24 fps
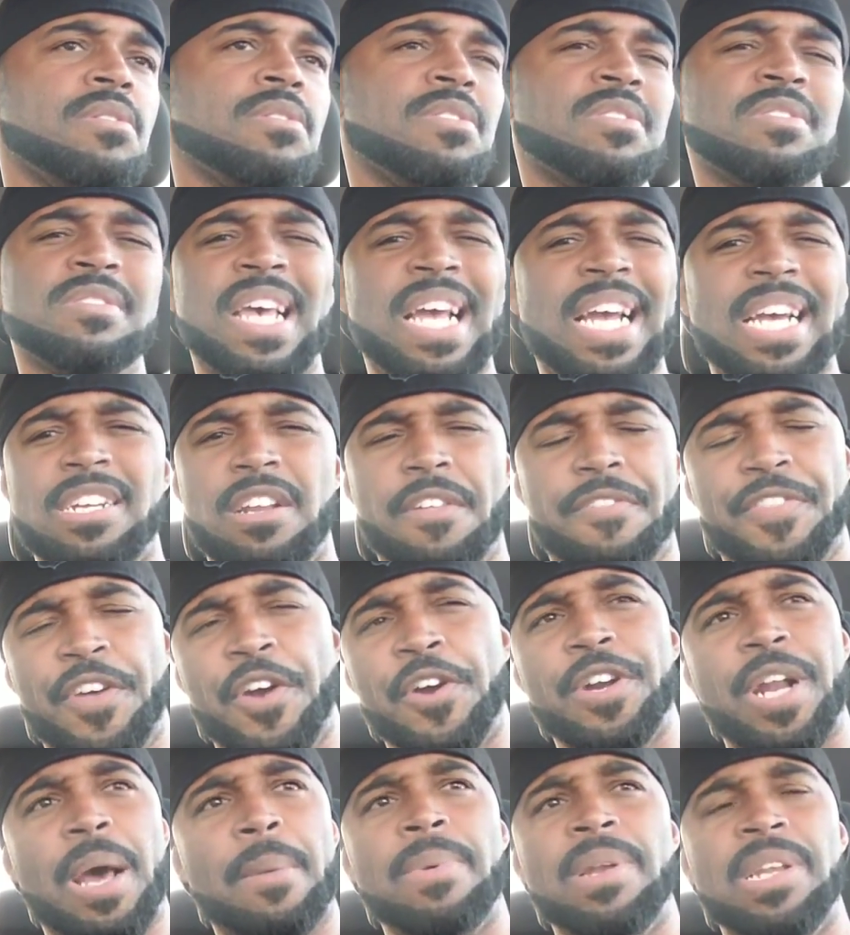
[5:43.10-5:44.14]
Second or
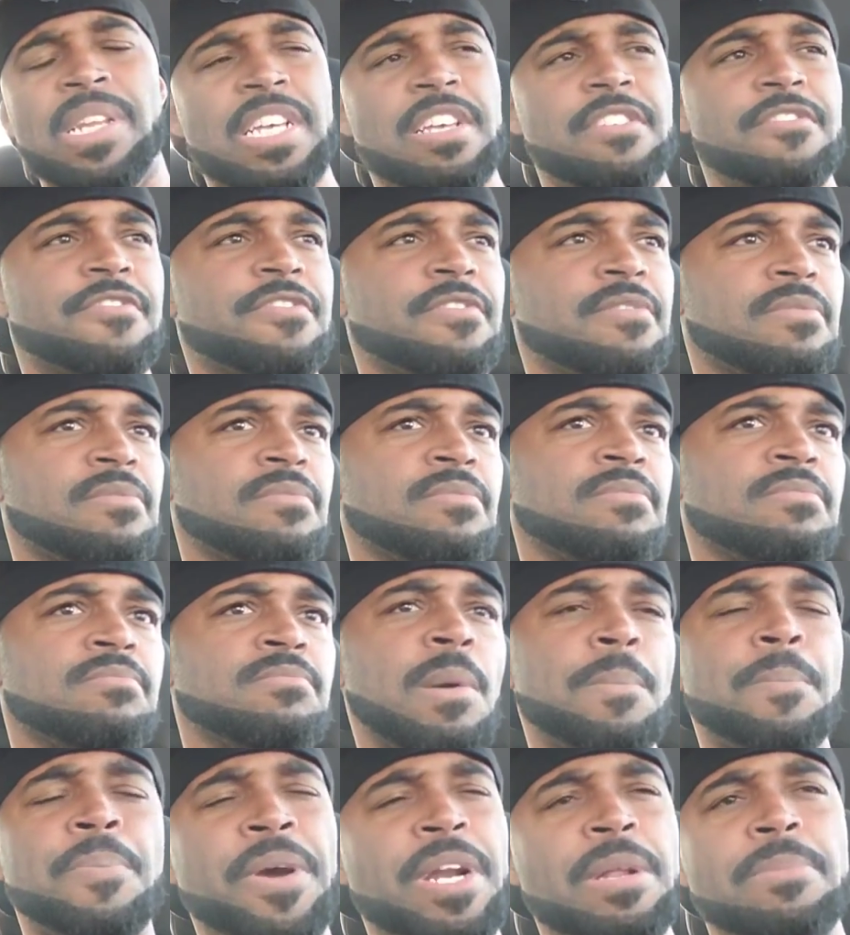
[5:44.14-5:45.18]
third, I believe.
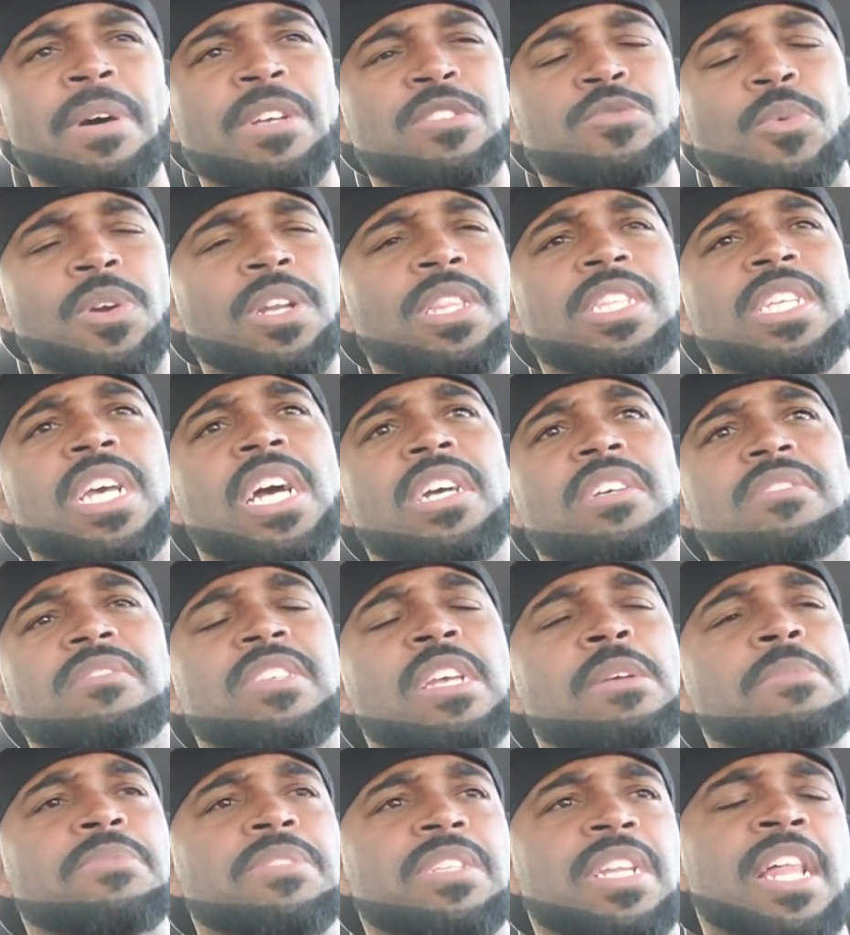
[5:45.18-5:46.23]
But pretty much one of the
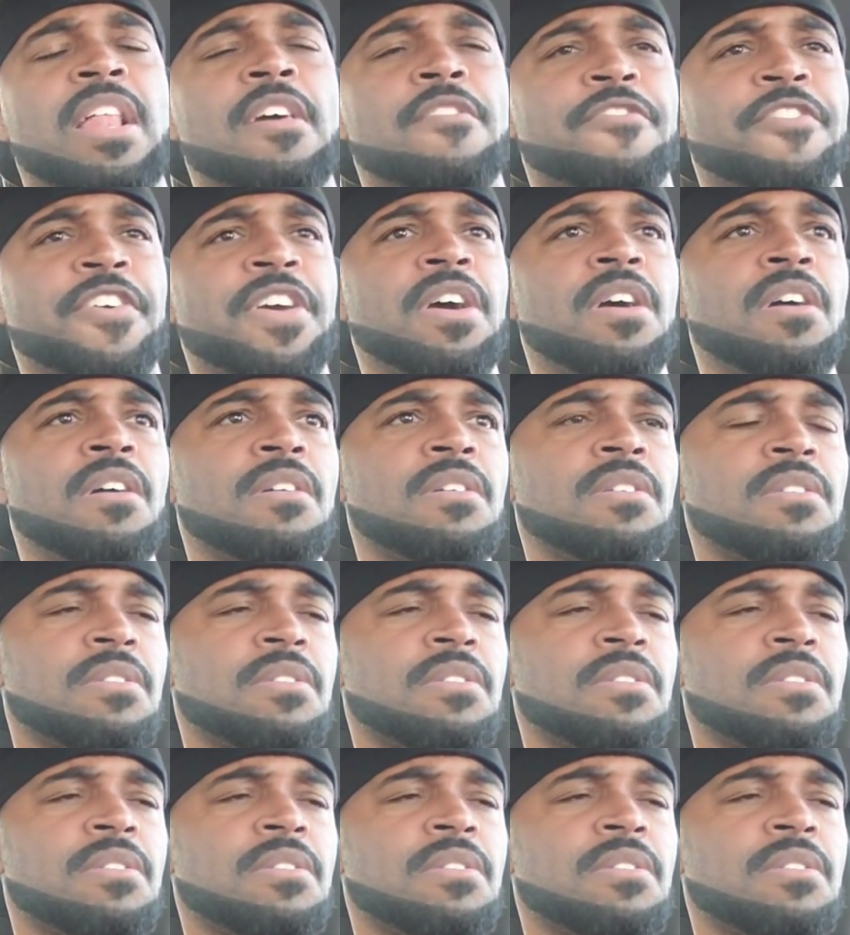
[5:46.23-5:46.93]
youngest teams in the NFL.